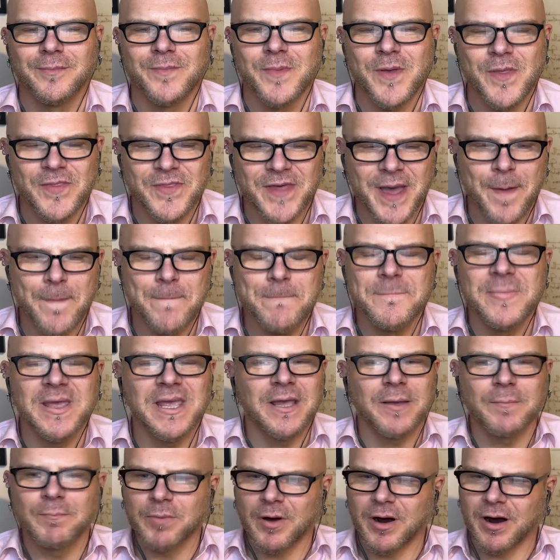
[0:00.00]
them
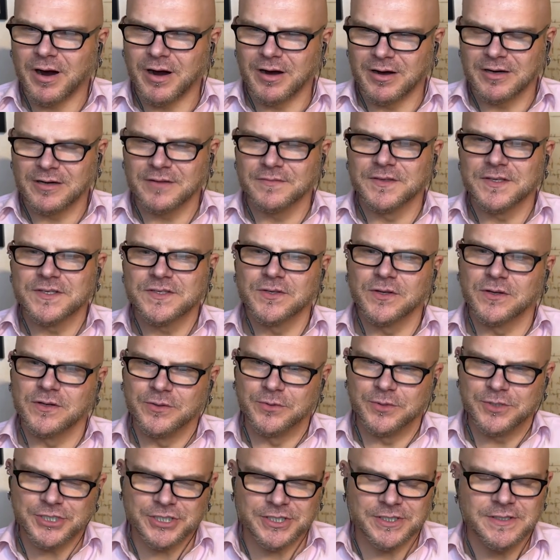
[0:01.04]
being part of the
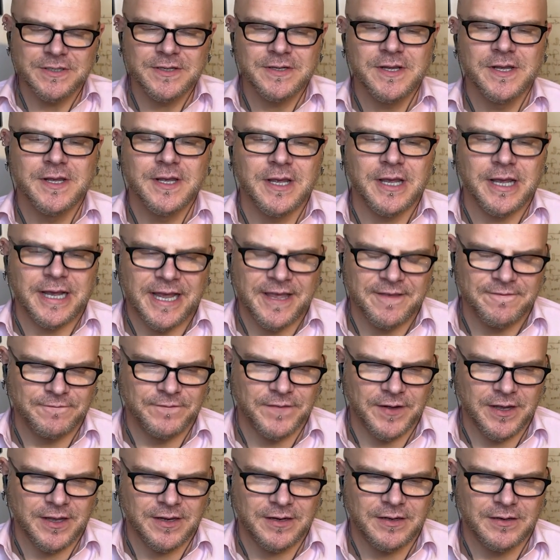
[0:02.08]
solution, I
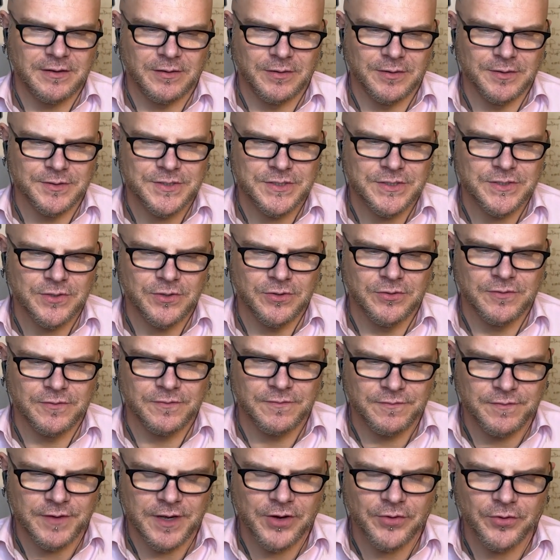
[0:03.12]
find it also
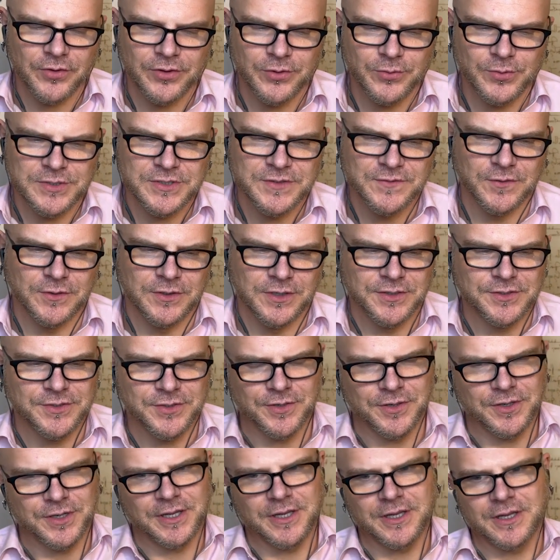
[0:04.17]
very useful in
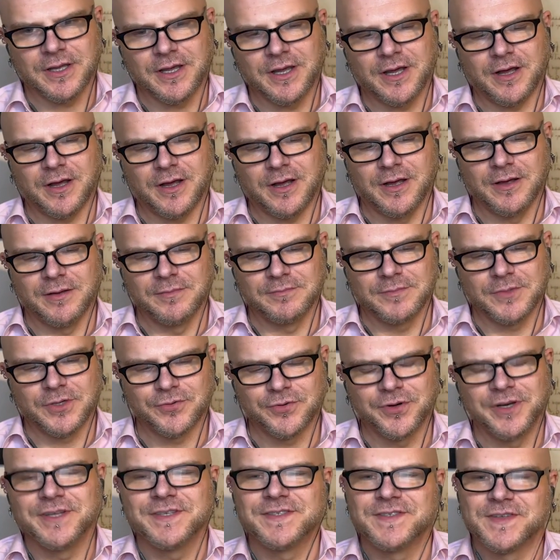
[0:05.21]
turning
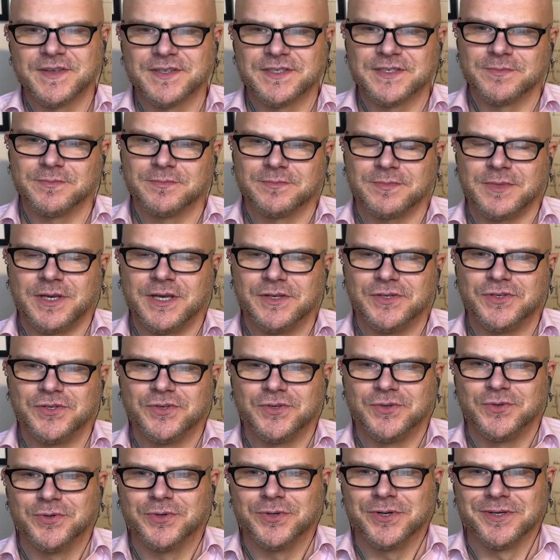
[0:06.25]
criticism
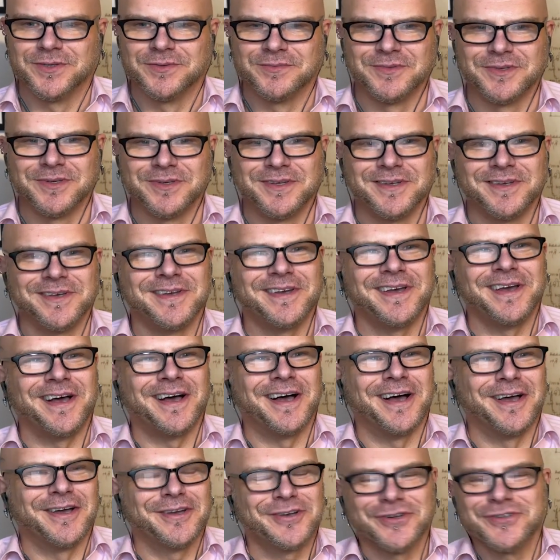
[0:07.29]
into
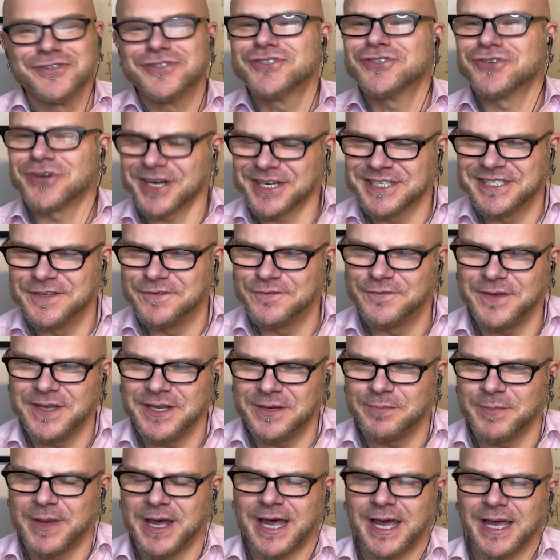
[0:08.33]
constructive
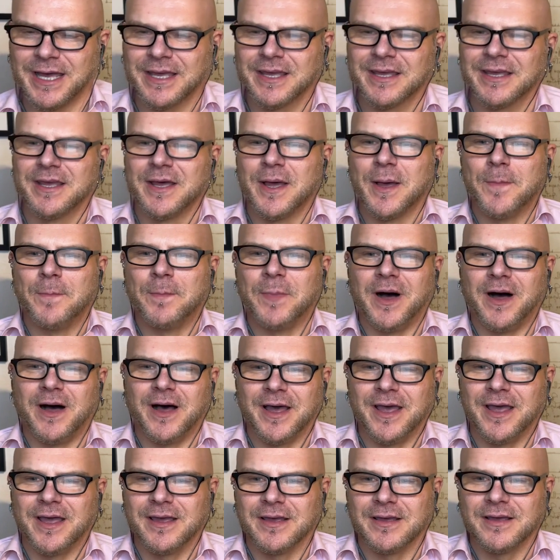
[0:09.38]
feedback
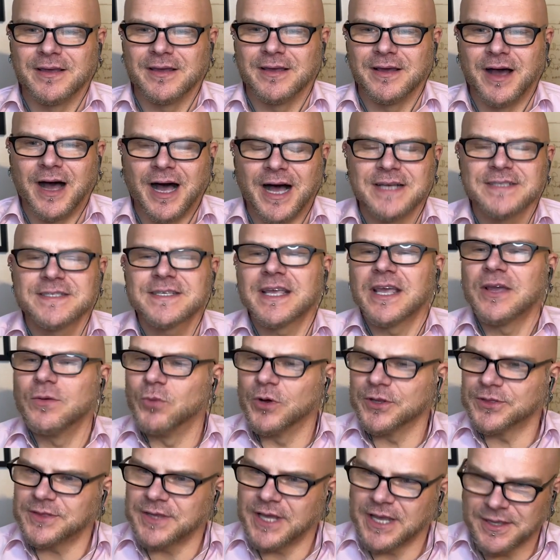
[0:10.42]
by asking
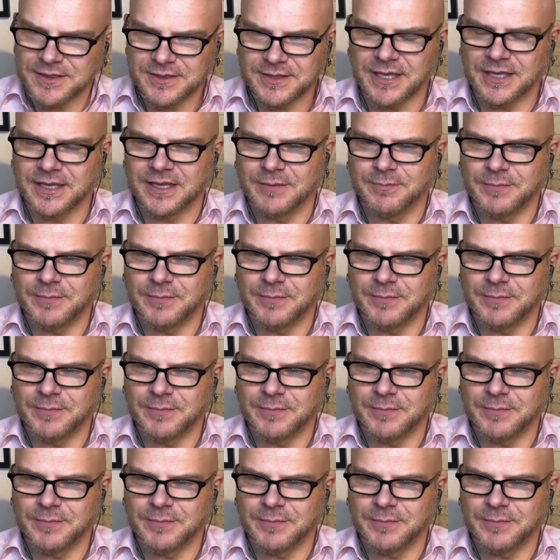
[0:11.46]
what they think